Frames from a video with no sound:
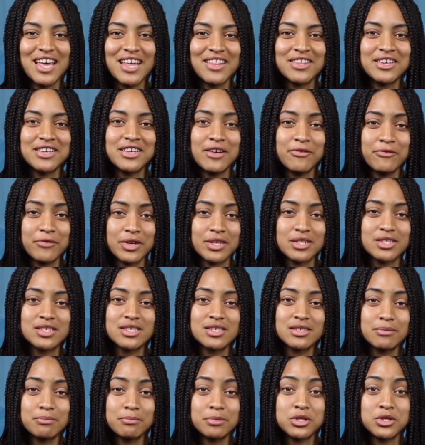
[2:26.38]
The
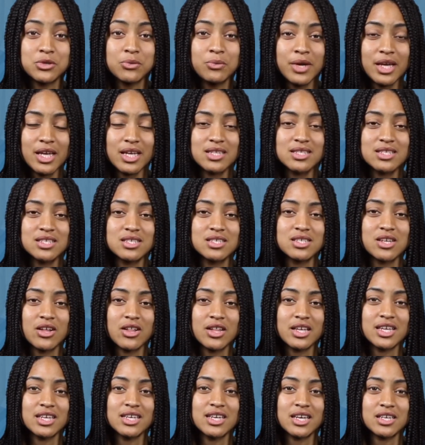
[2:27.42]
difference between
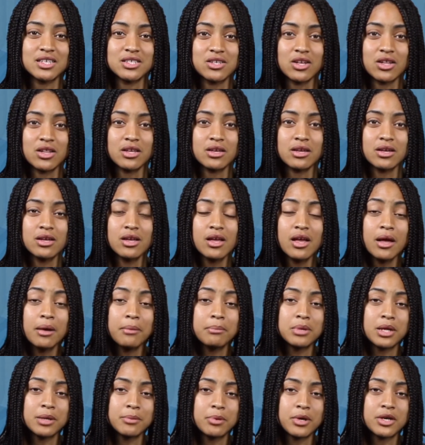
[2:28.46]
systolic and diastolic
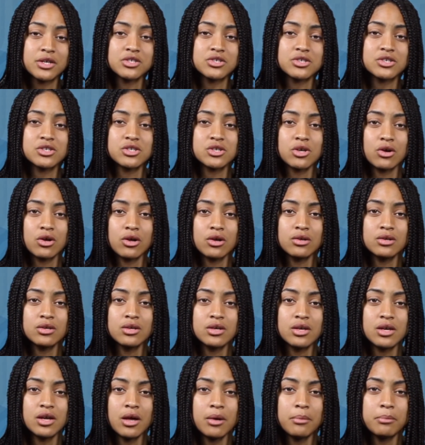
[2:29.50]
blood pressure is called
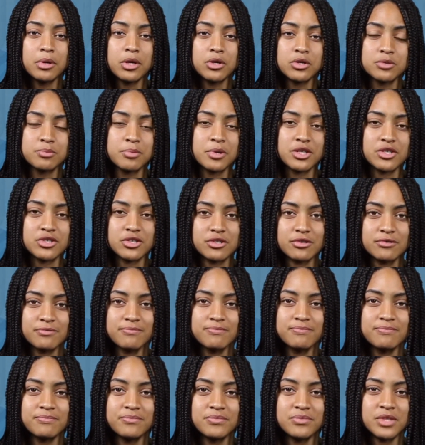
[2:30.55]
pulse pressure.
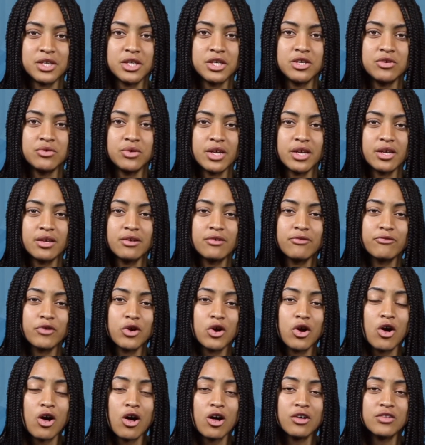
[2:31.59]
The unit for
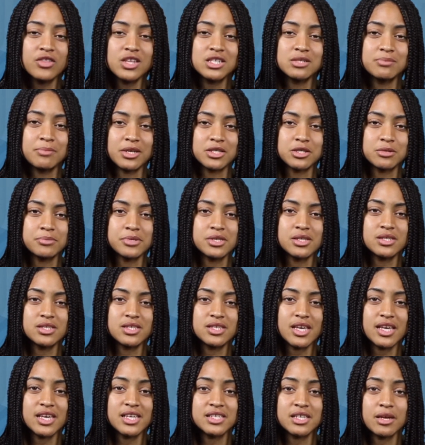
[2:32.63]
all these measurements
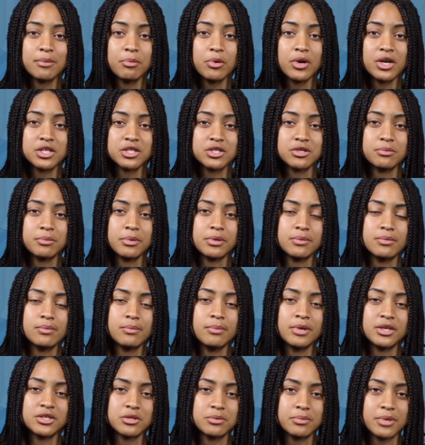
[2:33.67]
is a pressure
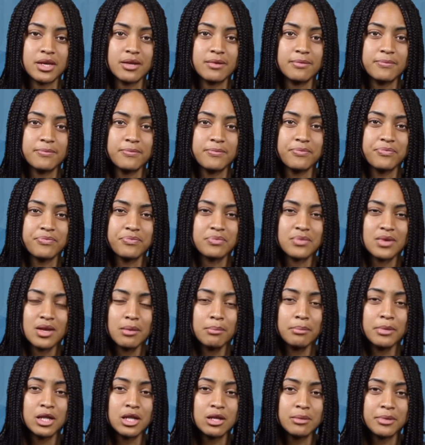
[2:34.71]
measurement,
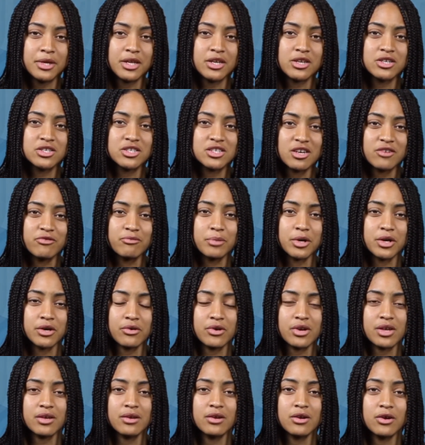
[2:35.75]
millimeters of
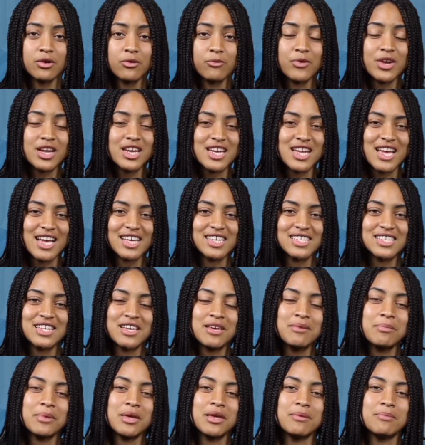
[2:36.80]
mercury, written as
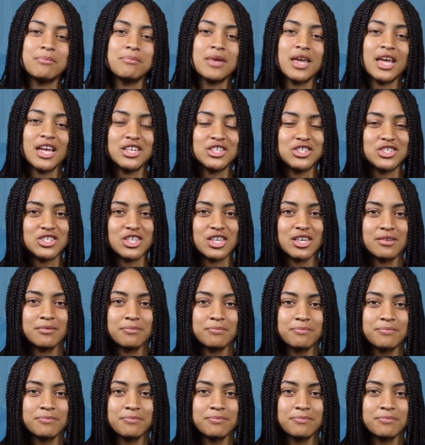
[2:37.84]
mmHg.